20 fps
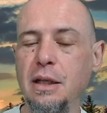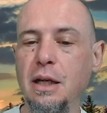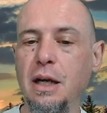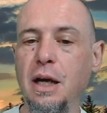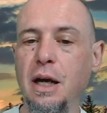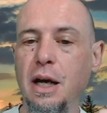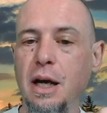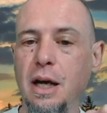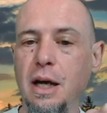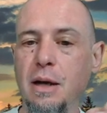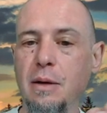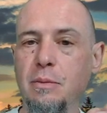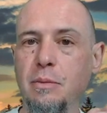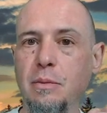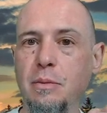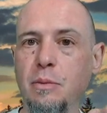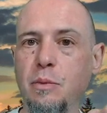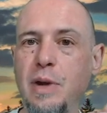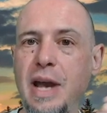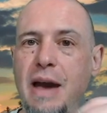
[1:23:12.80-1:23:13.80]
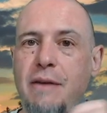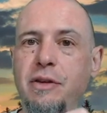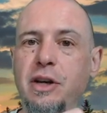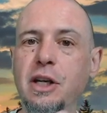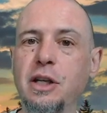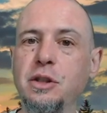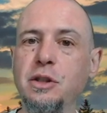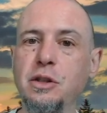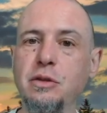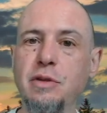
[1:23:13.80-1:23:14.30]
Um, we haven't
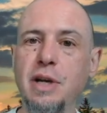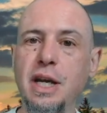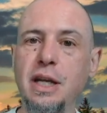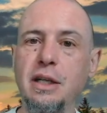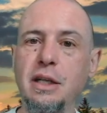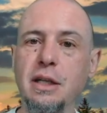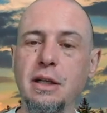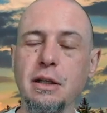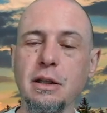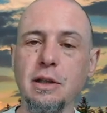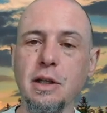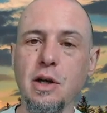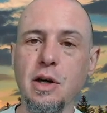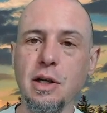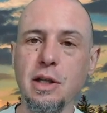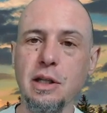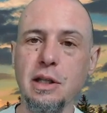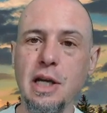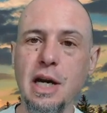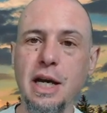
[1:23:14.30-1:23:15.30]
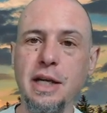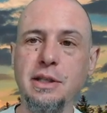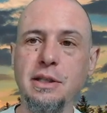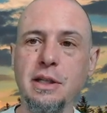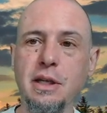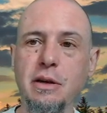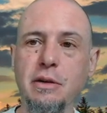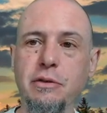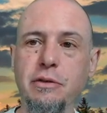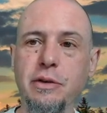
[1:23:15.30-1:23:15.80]
constrained it along the lines
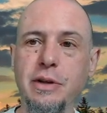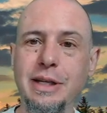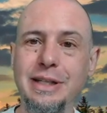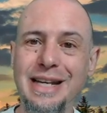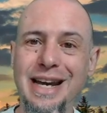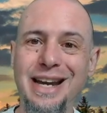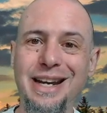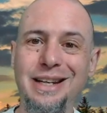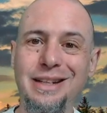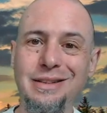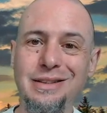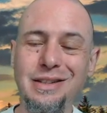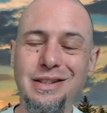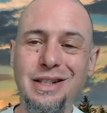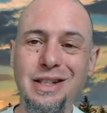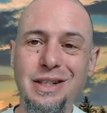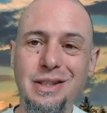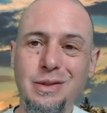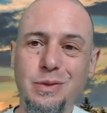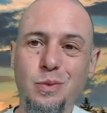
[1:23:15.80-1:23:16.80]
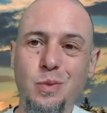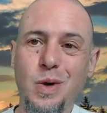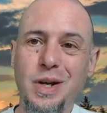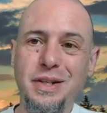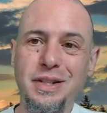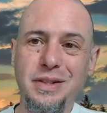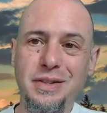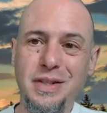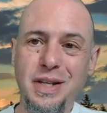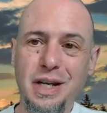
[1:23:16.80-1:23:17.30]
of a die is one to
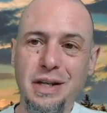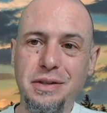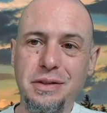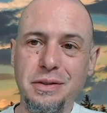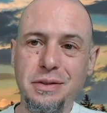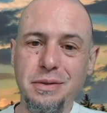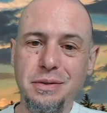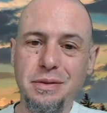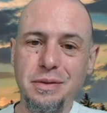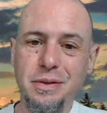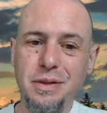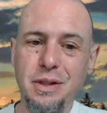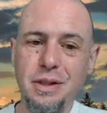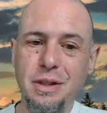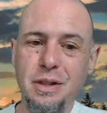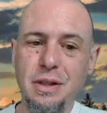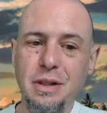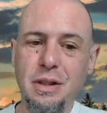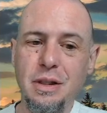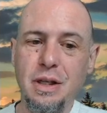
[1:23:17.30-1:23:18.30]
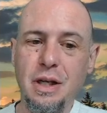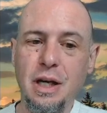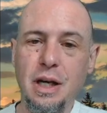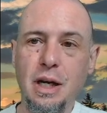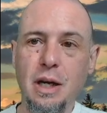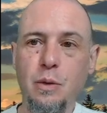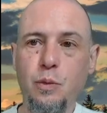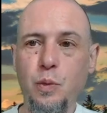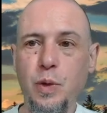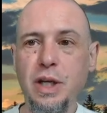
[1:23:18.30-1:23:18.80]
six. Uh,
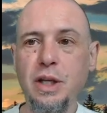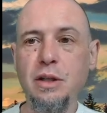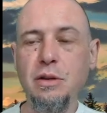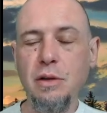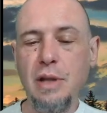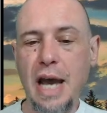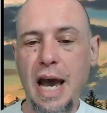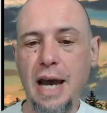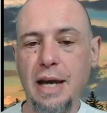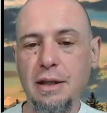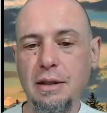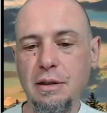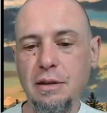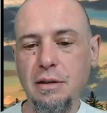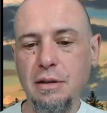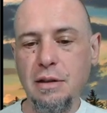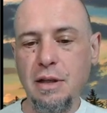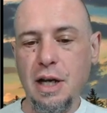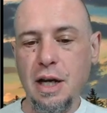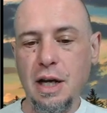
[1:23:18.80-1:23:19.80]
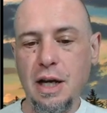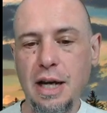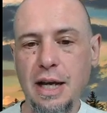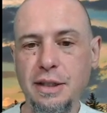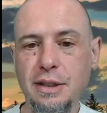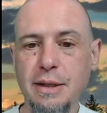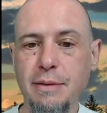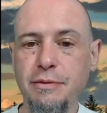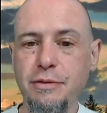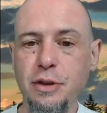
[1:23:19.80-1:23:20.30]
we can do that. Uh, at
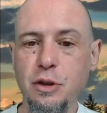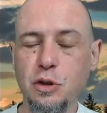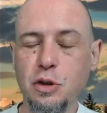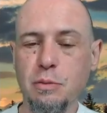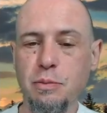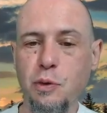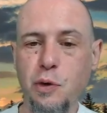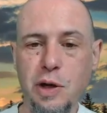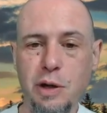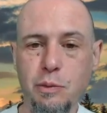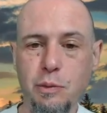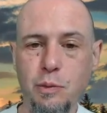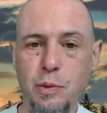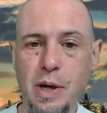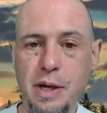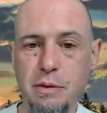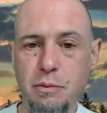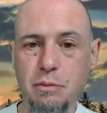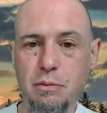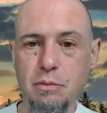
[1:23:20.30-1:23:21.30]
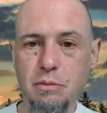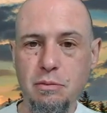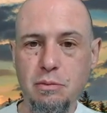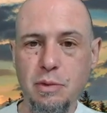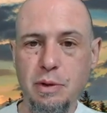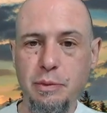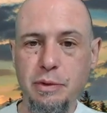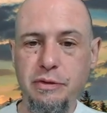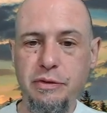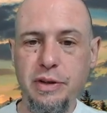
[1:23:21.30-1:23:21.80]
some future point when
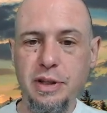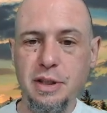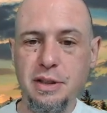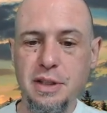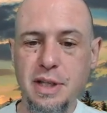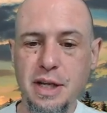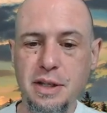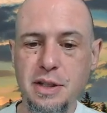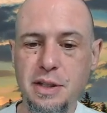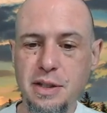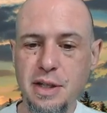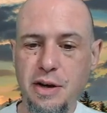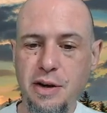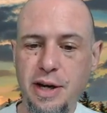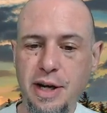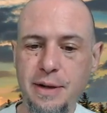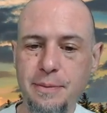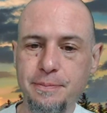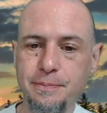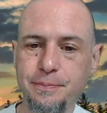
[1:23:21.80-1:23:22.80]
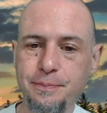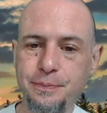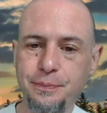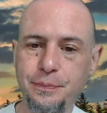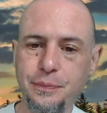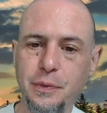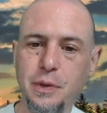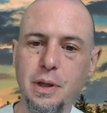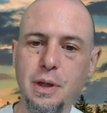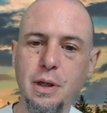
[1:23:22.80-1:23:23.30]
when we feel it's necessary.
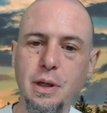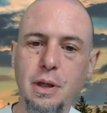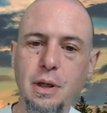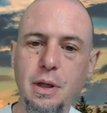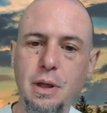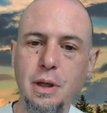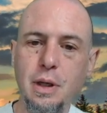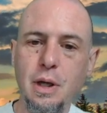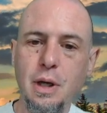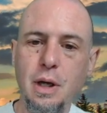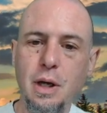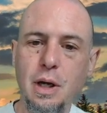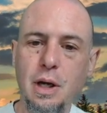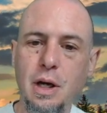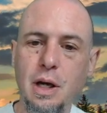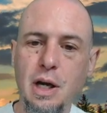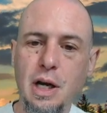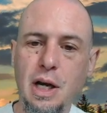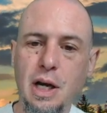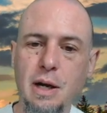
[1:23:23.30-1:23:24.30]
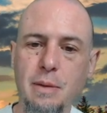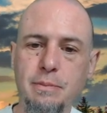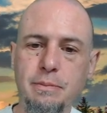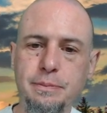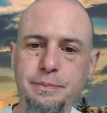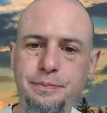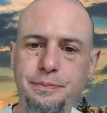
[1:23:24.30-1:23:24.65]
Um,